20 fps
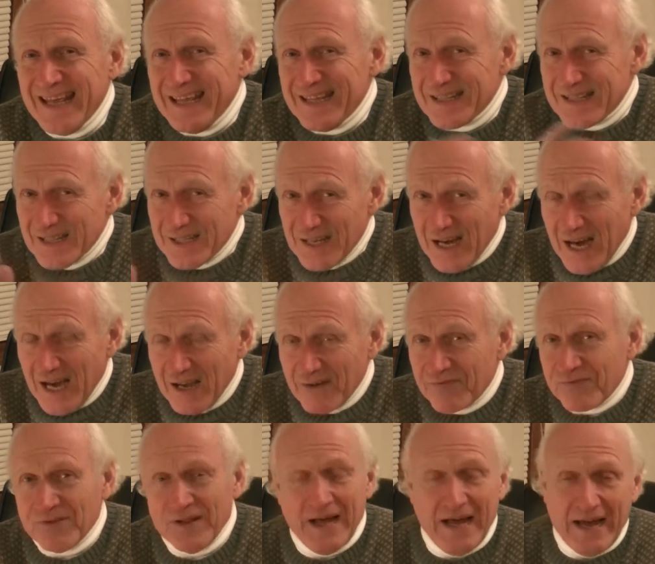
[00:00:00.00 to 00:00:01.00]
The dive
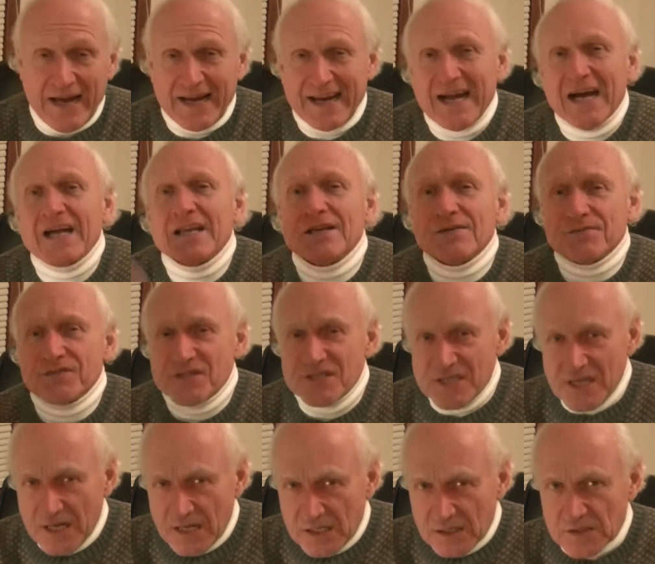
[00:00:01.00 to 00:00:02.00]
flag kind of
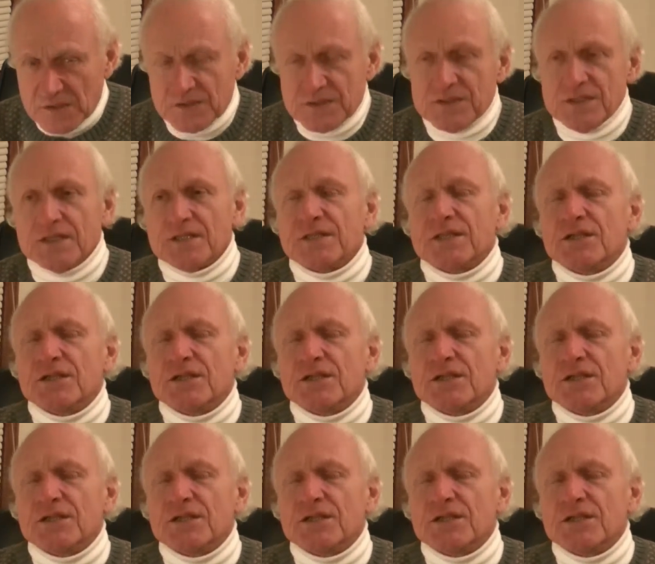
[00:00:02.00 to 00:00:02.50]
signals it.